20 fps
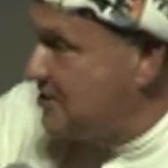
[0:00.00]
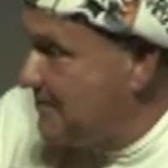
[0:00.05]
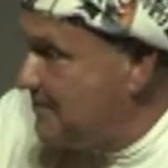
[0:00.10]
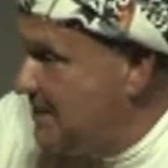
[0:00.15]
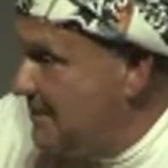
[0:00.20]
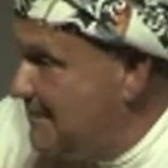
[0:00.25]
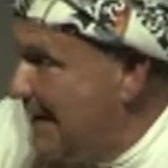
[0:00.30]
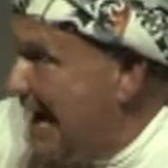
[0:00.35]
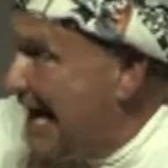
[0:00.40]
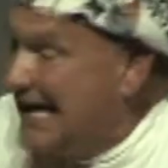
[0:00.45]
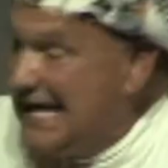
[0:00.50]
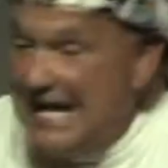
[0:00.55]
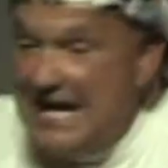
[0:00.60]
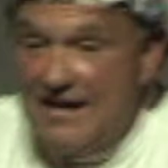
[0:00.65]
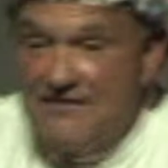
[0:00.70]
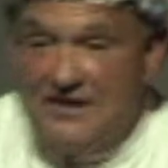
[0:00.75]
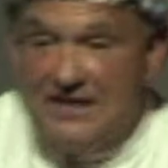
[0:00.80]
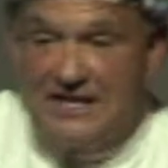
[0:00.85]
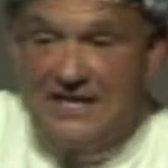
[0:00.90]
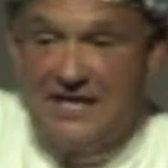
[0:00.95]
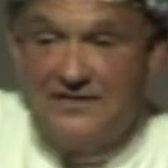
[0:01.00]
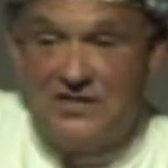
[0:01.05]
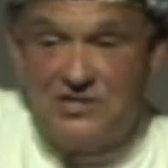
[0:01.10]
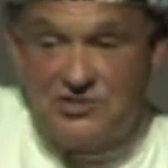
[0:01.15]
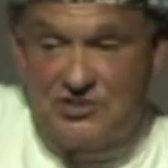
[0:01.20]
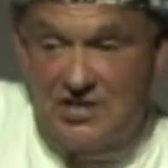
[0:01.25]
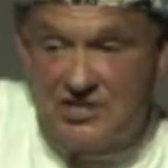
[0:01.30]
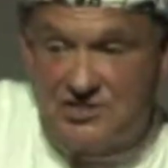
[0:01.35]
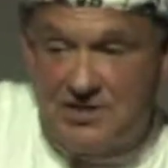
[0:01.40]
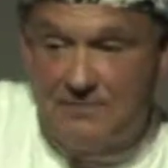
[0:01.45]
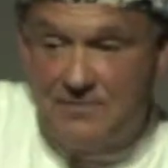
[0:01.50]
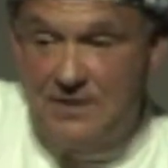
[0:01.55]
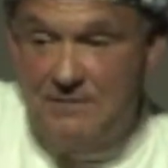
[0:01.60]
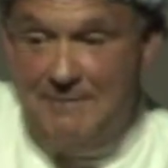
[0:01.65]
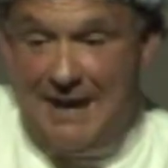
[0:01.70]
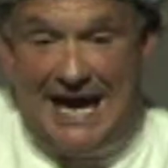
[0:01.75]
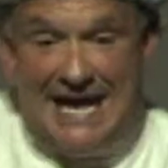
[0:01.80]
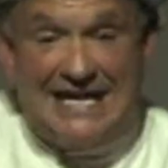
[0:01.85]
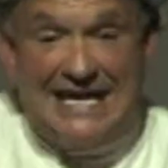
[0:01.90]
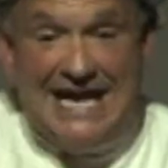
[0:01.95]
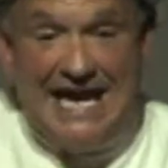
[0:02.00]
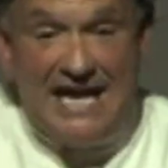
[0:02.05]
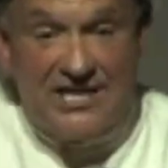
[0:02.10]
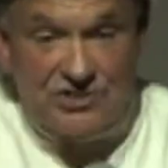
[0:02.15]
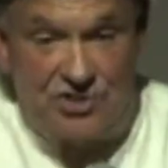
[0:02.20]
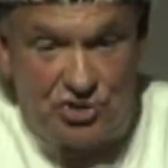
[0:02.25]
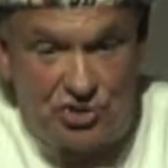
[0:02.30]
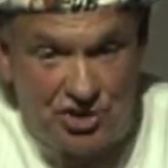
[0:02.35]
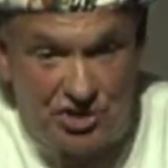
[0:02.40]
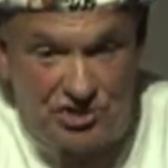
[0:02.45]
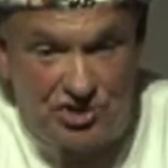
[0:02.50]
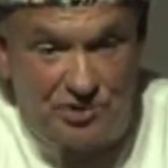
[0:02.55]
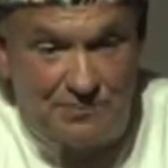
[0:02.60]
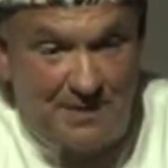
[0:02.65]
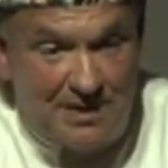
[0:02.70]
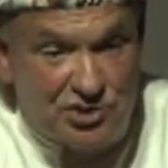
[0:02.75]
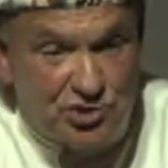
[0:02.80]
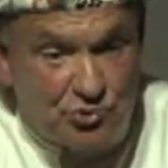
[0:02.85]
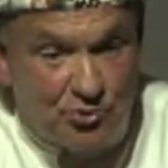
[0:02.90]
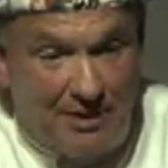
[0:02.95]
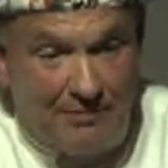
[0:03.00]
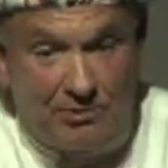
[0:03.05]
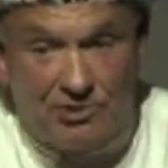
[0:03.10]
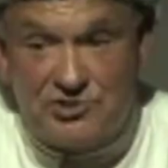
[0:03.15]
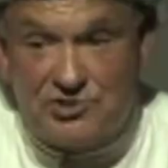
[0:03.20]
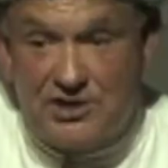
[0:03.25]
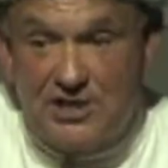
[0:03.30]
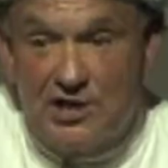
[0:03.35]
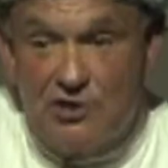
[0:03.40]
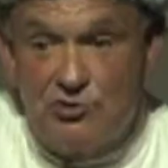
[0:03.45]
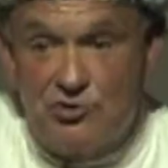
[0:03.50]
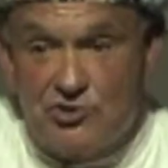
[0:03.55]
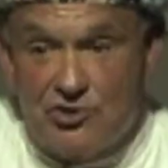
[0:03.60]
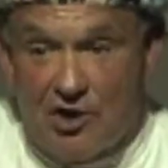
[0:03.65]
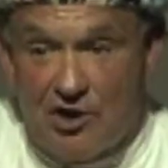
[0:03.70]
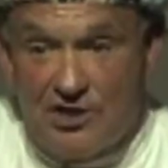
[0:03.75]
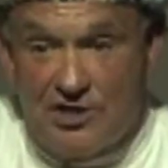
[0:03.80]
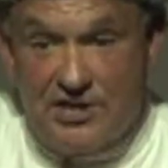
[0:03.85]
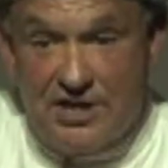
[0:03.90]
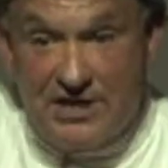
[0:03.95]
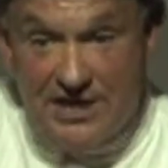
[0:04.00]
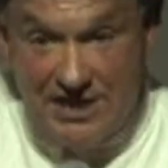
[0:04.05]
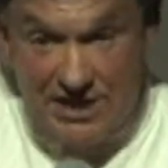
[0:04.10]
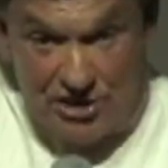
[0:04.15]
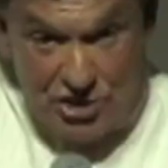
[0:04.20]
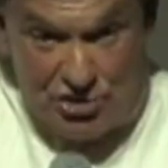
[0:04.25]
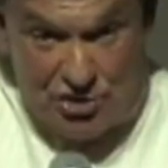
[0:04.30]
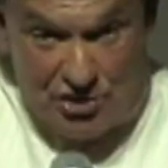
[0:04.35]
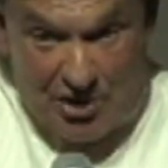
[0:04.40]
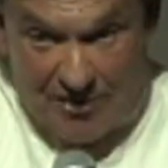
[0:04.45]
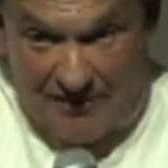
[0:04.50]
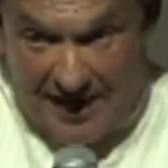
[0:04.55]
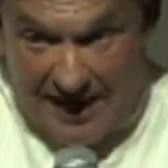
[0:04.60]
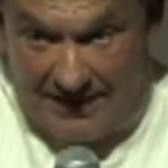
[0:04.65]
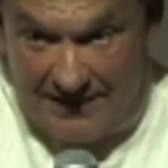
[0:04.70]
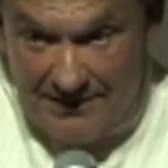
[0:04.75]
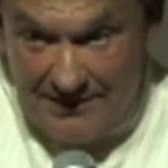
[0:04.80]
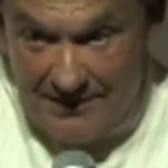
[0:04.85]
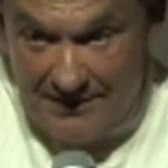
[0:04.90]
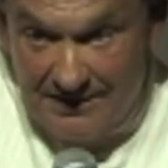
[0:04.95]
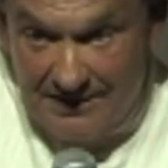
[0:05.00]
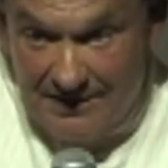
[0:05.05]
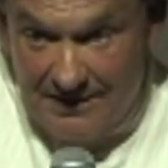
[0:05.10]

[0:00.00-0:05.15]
something back, the kid that says something back is in just as much trouble as the kid who started it. Did you know that?